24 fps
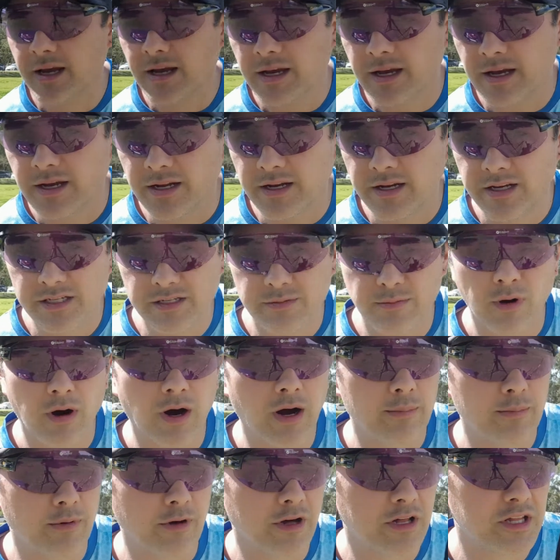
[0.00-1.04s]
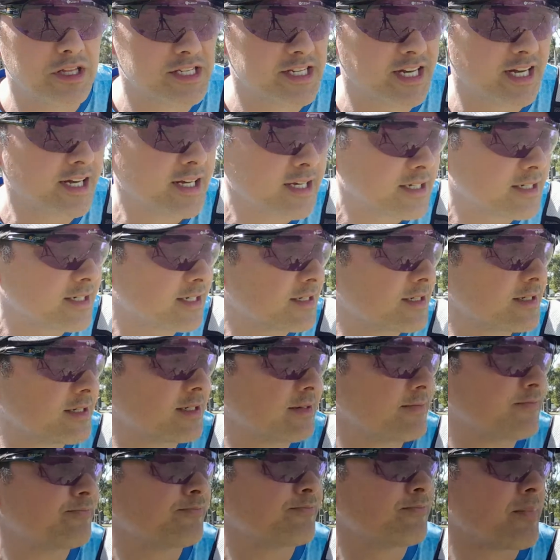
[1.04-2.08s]
it is my birthday
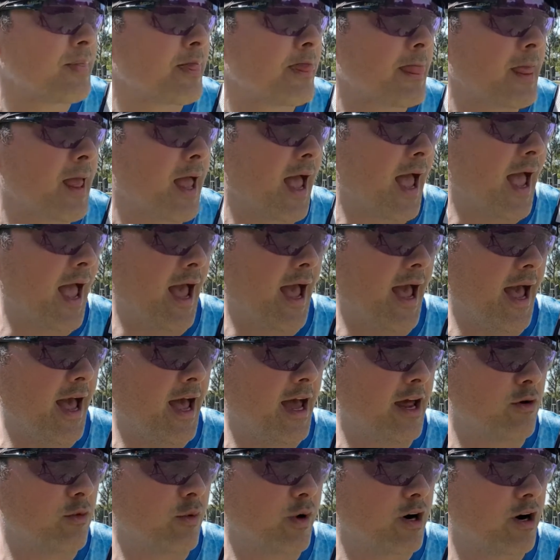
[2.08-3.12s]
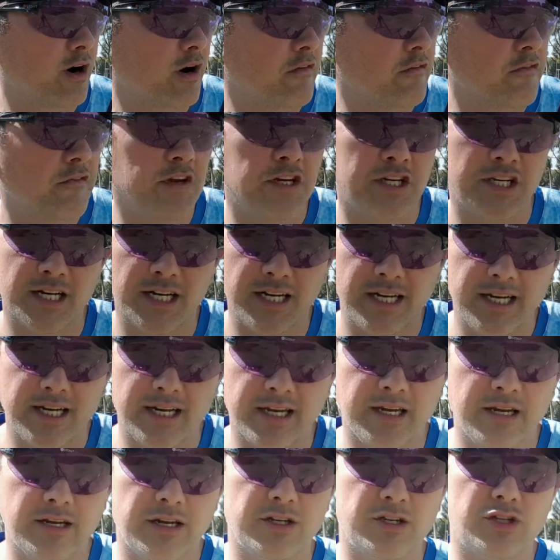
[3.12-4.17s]
and we are officially
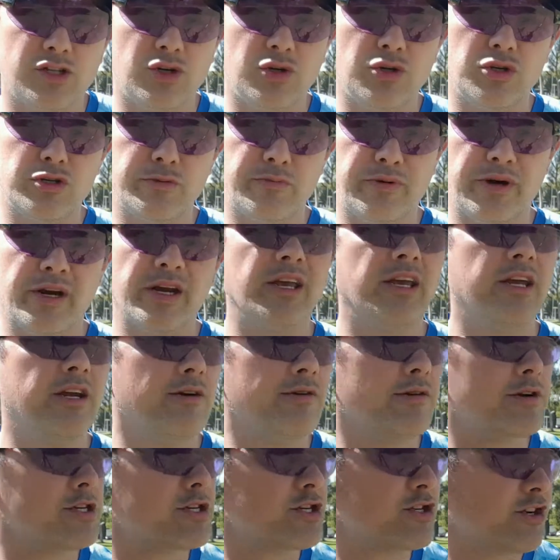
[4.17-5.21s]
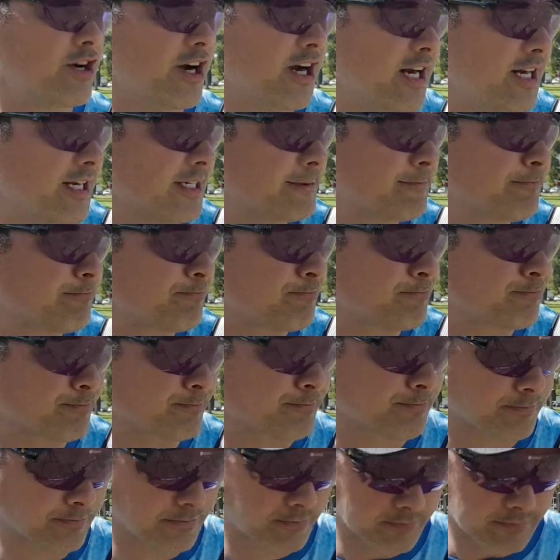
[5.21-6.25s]
into spring here in Australia.
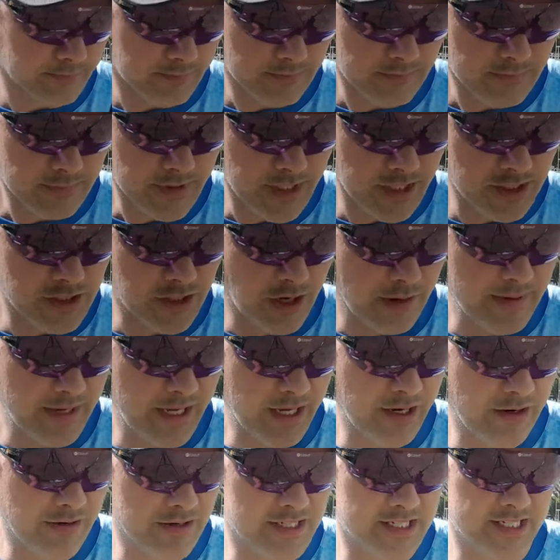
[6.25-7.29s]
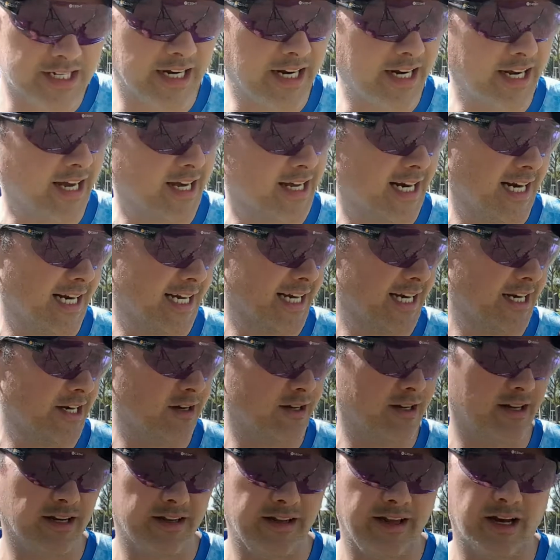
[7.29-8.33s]
So I'm here in sunny Adelaide
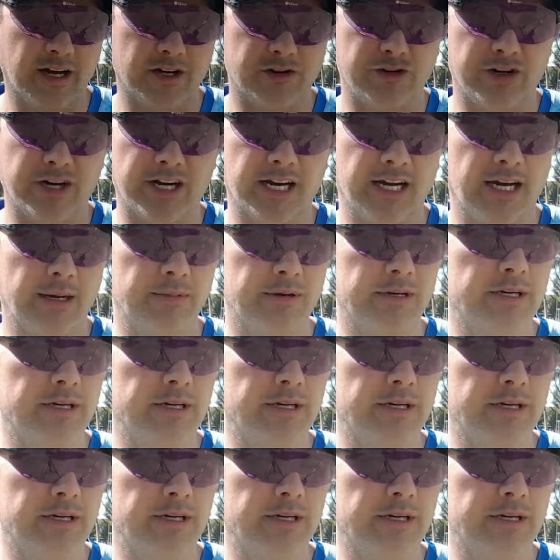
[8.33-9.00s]
at the Archery Club